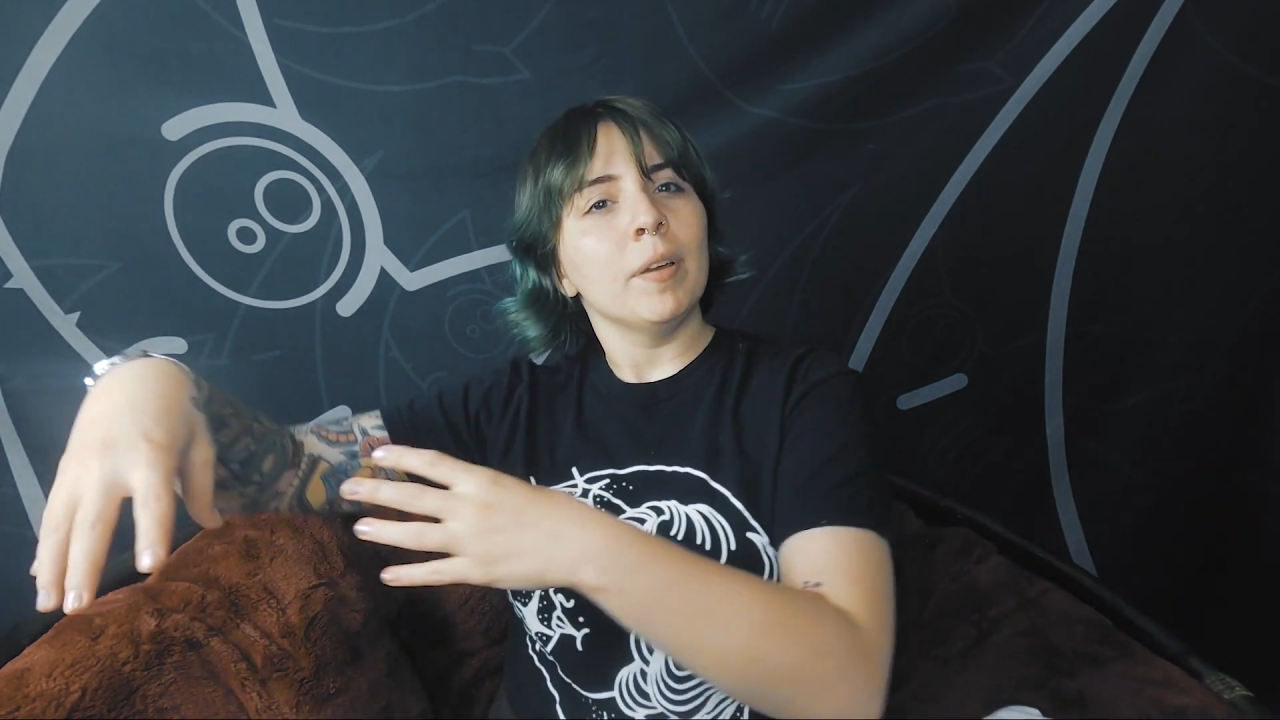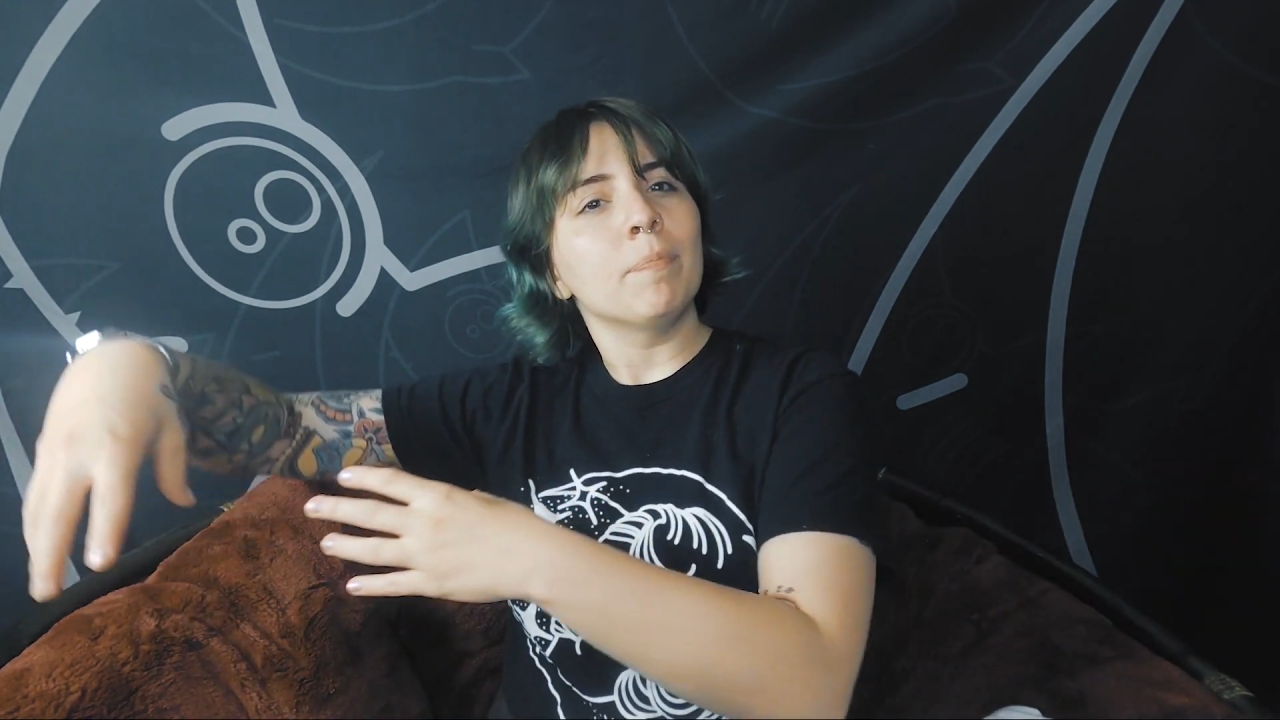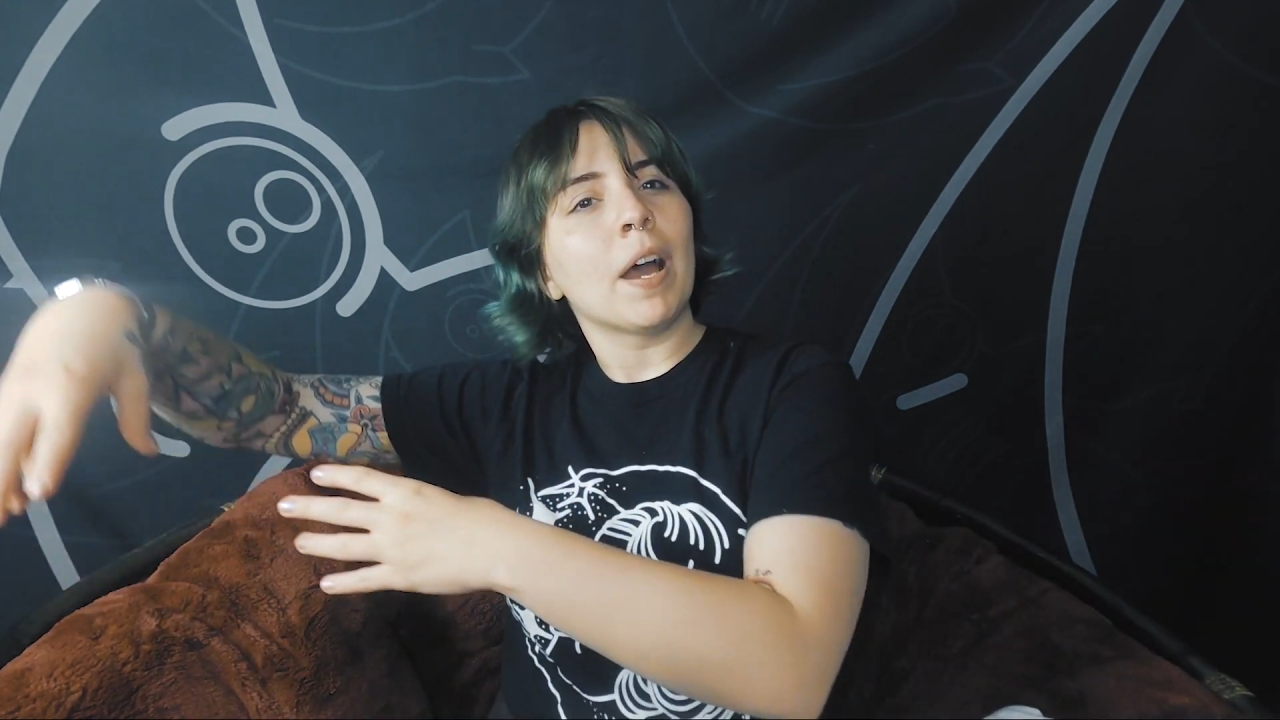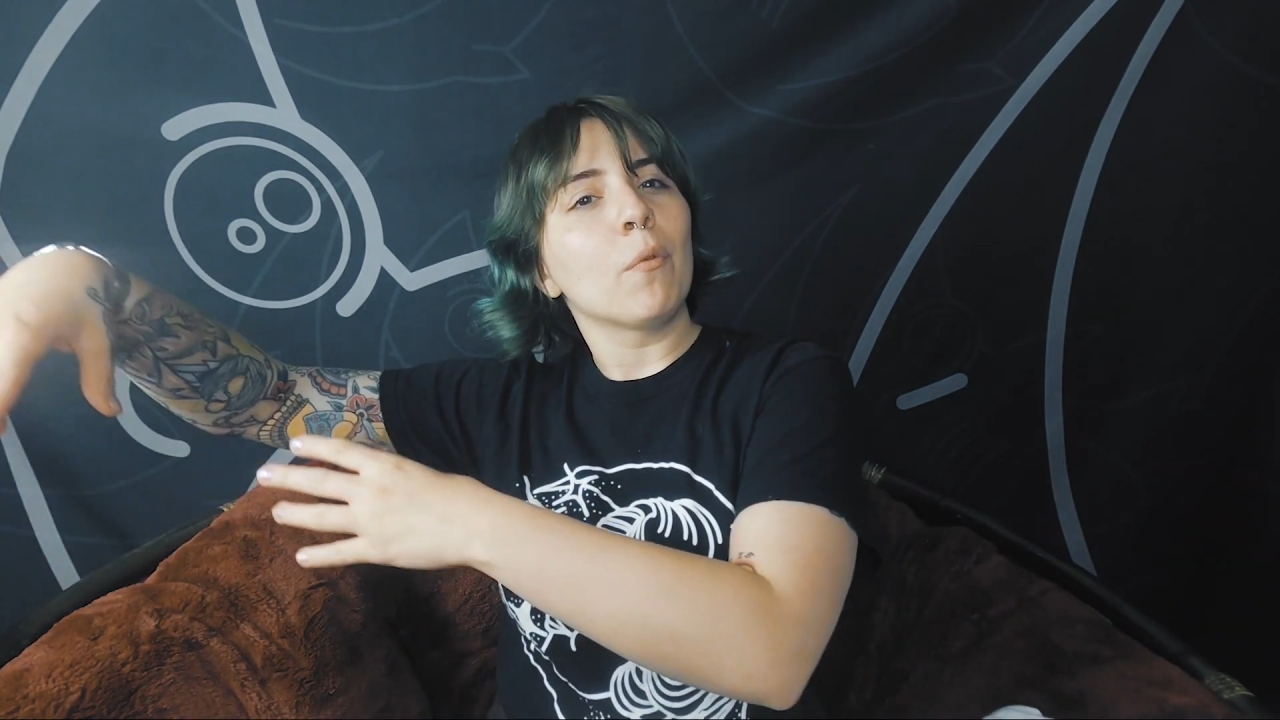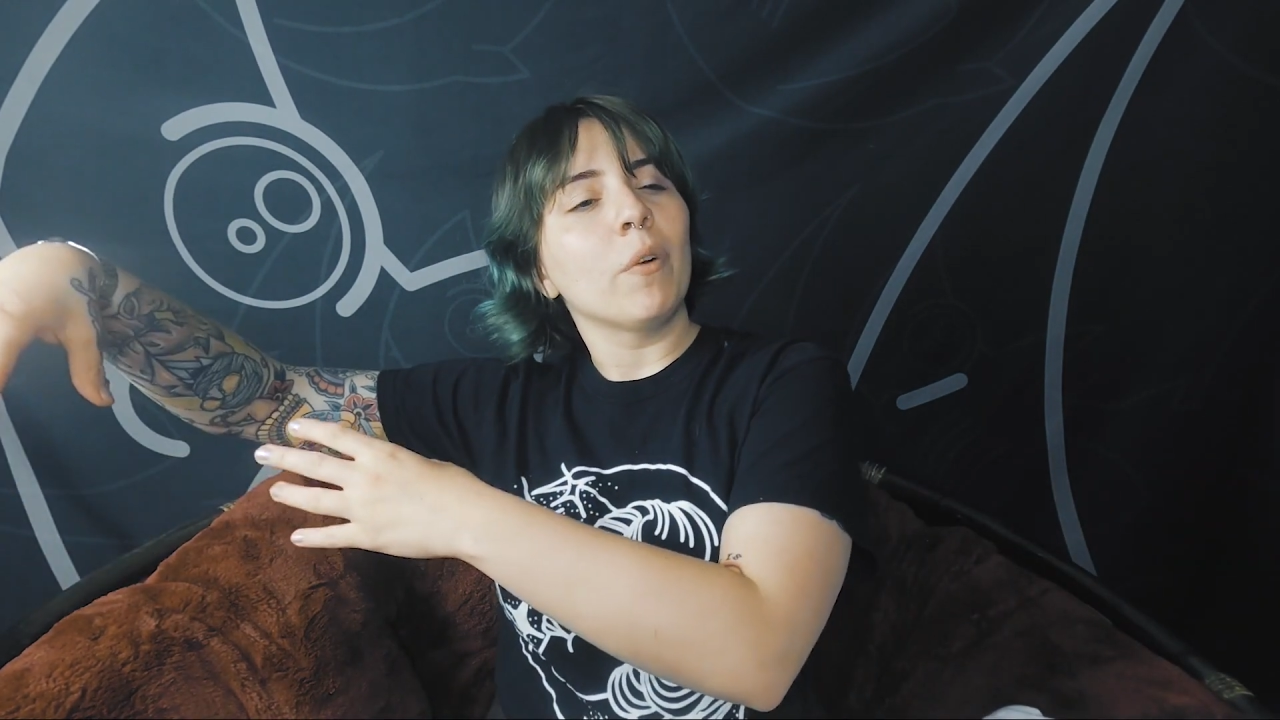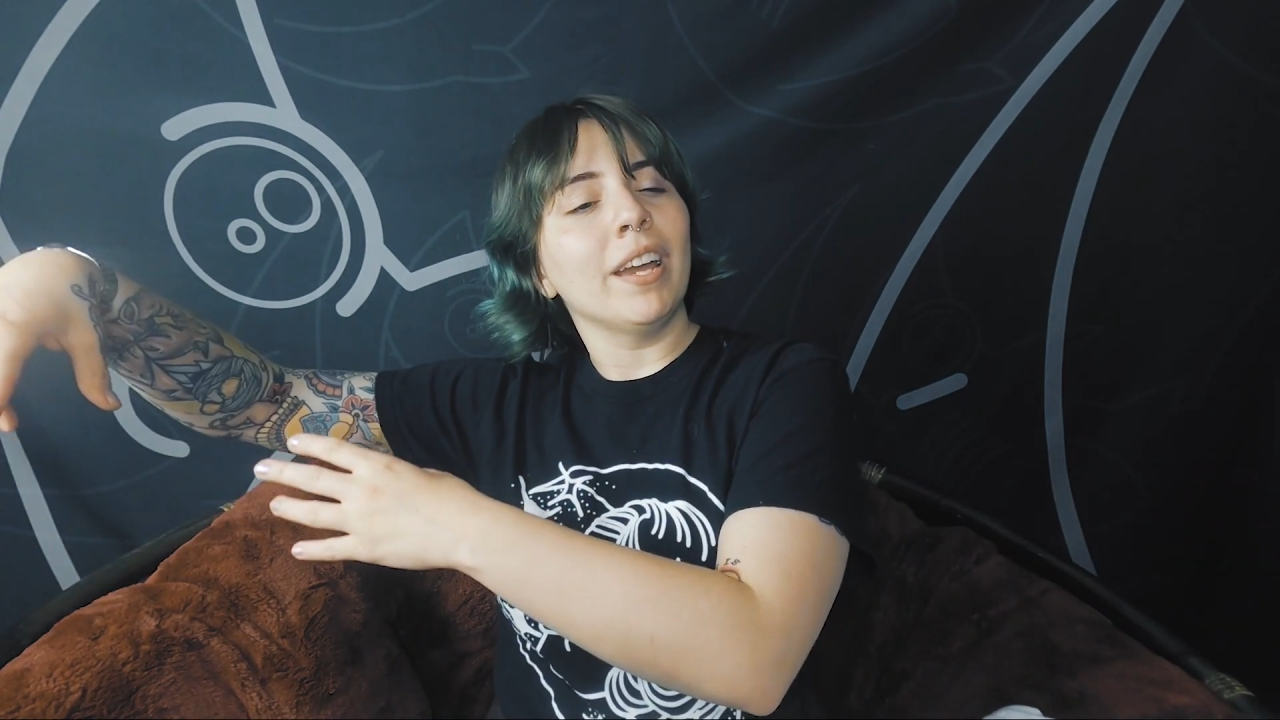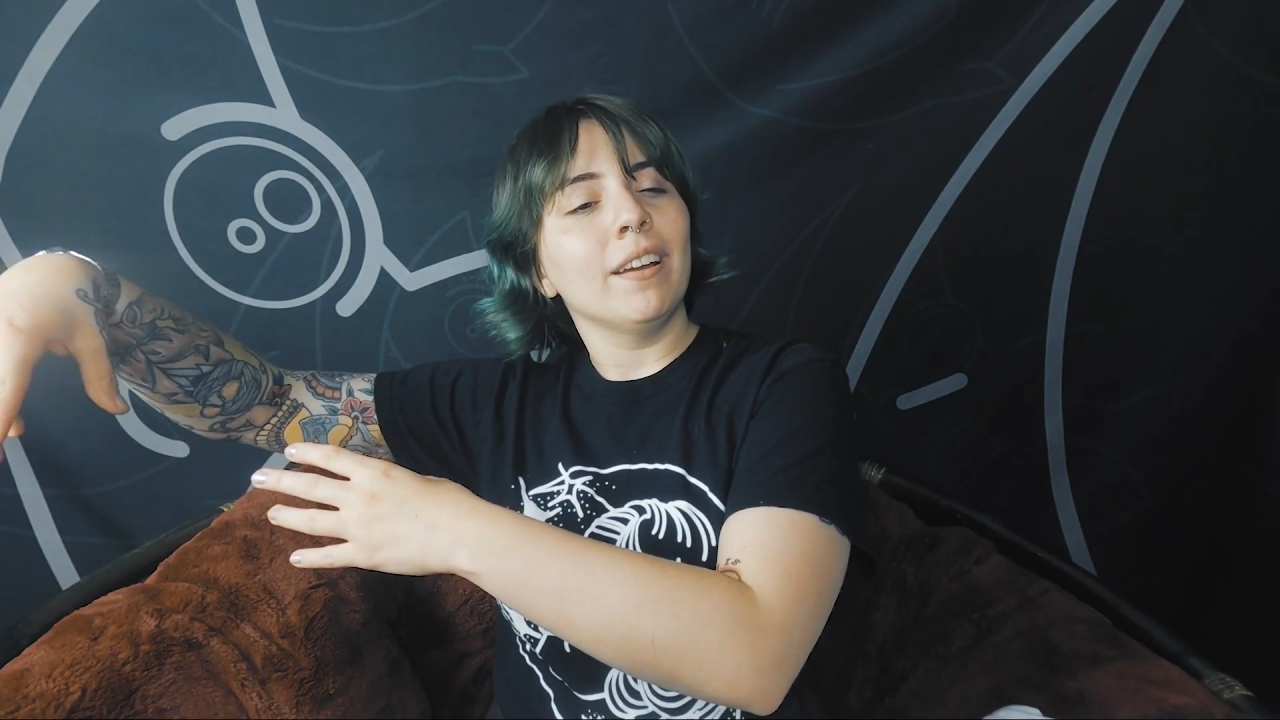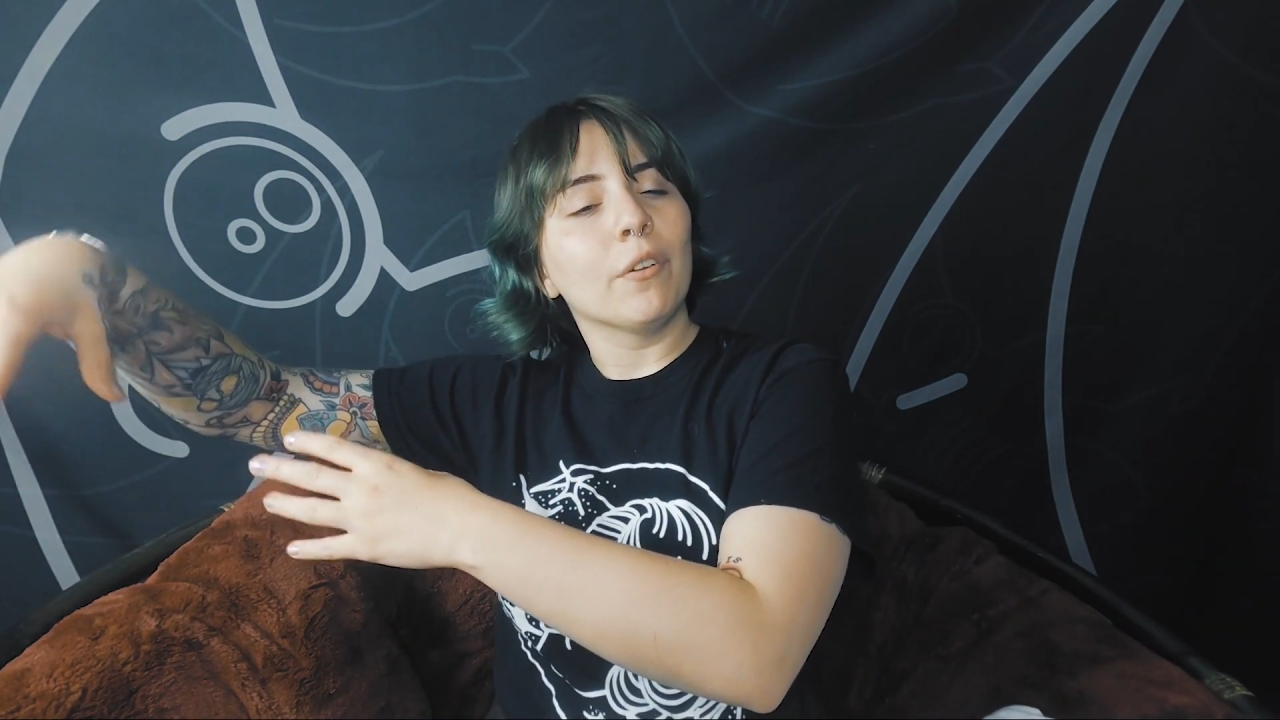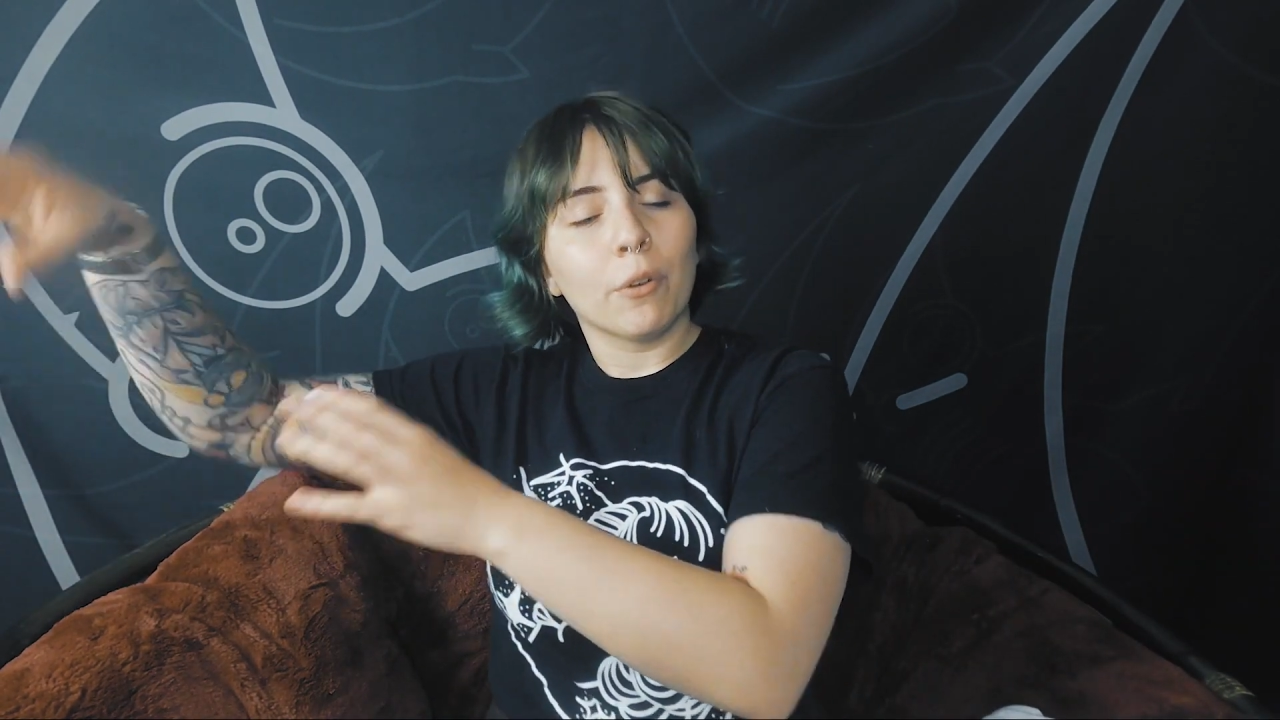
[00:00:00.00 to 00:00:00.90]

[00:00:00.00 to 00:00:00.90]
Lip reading: in my weight